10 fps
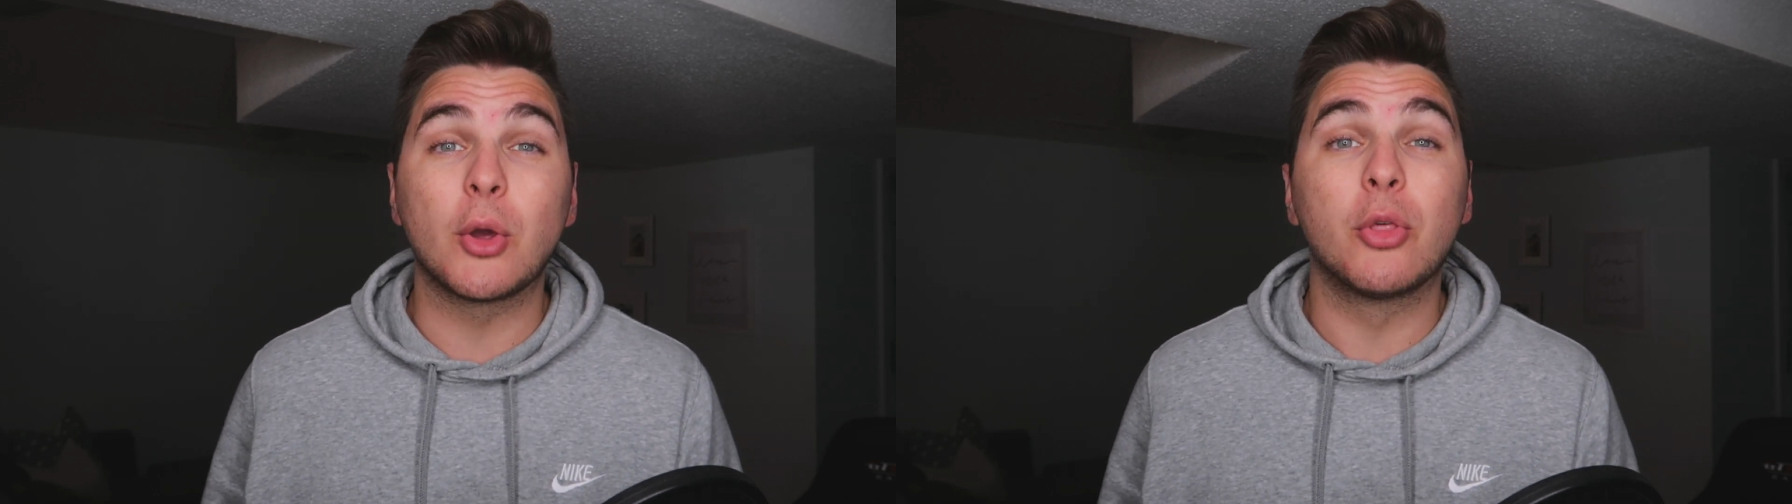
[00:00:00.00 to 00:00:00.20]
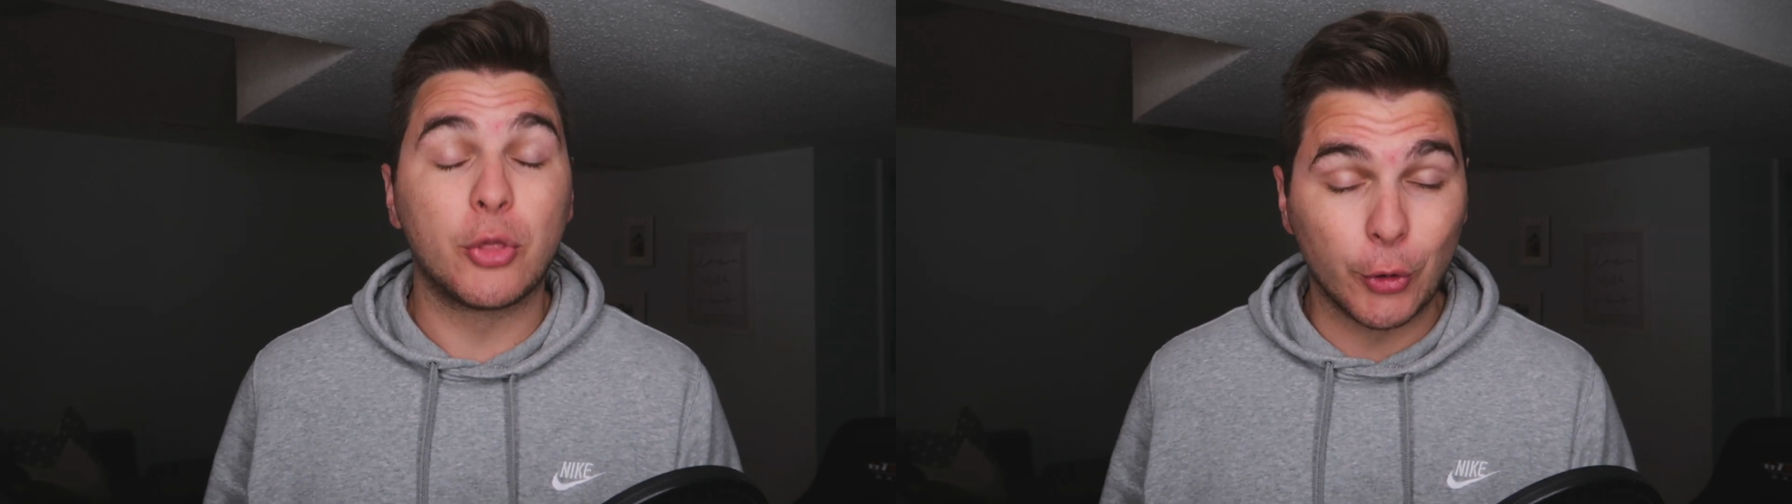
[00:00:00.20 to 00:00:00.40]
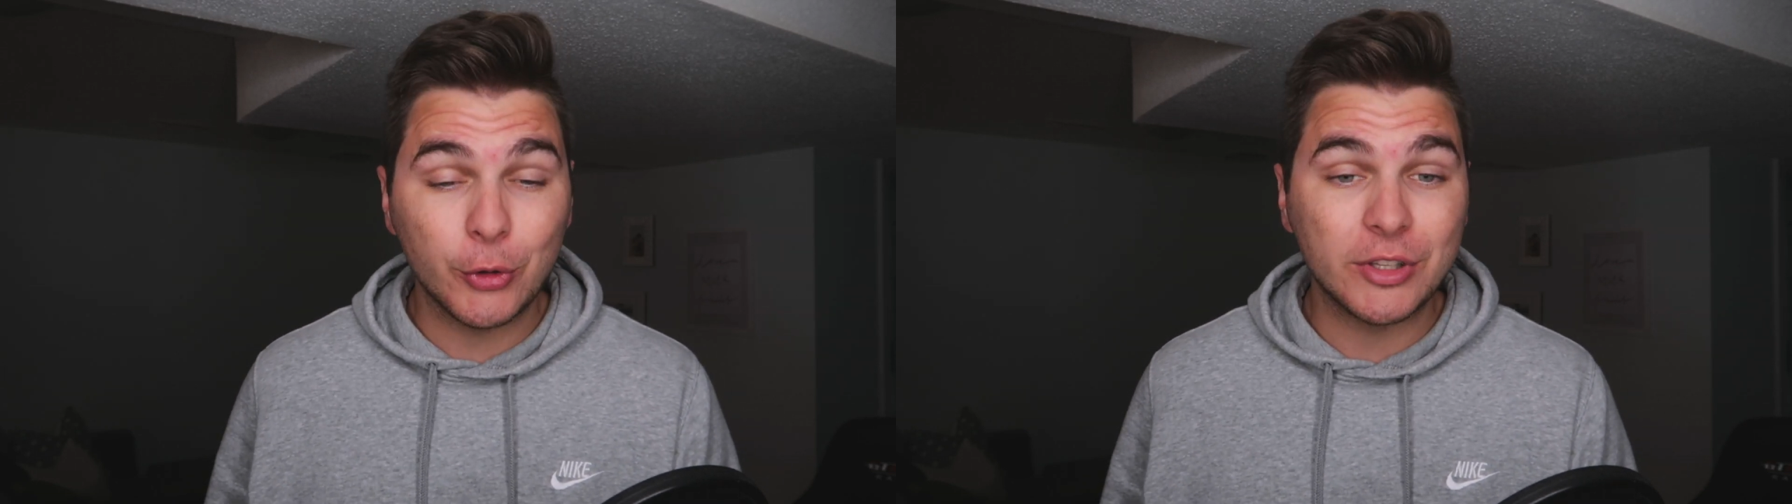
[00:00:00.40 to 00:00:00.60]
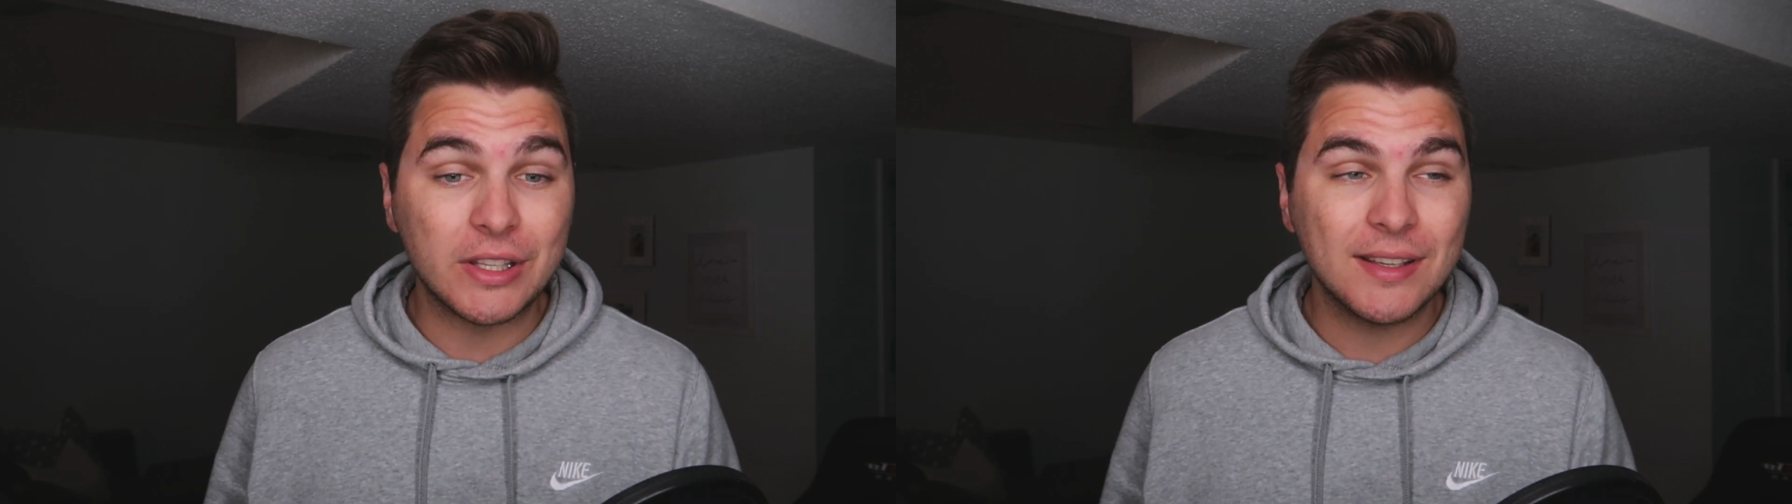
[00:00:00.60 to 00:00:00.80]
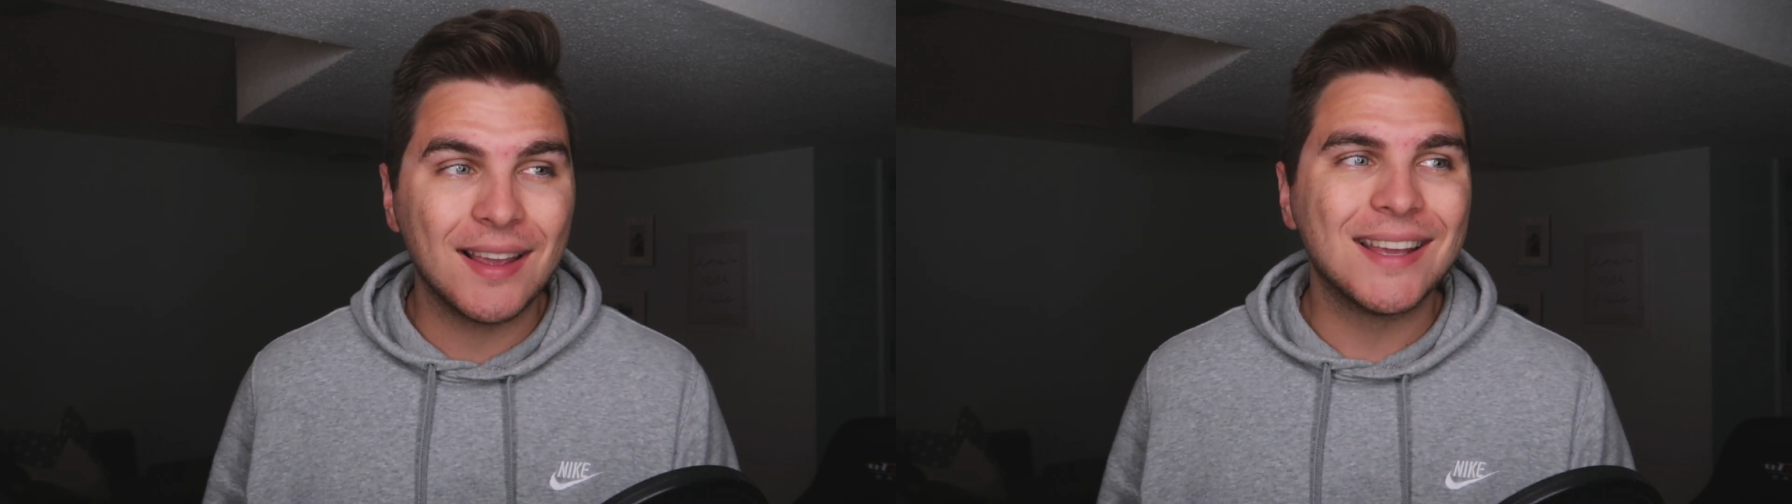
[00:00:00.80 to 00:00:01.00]

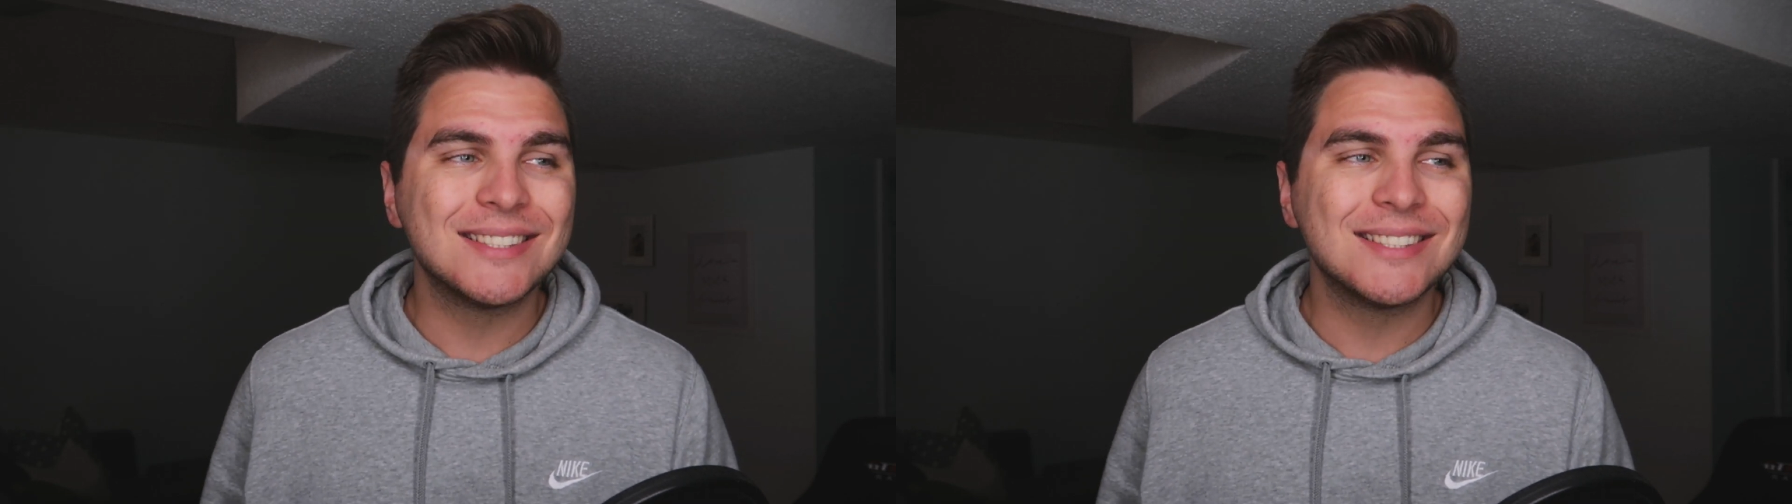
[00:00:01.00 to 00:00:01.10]
30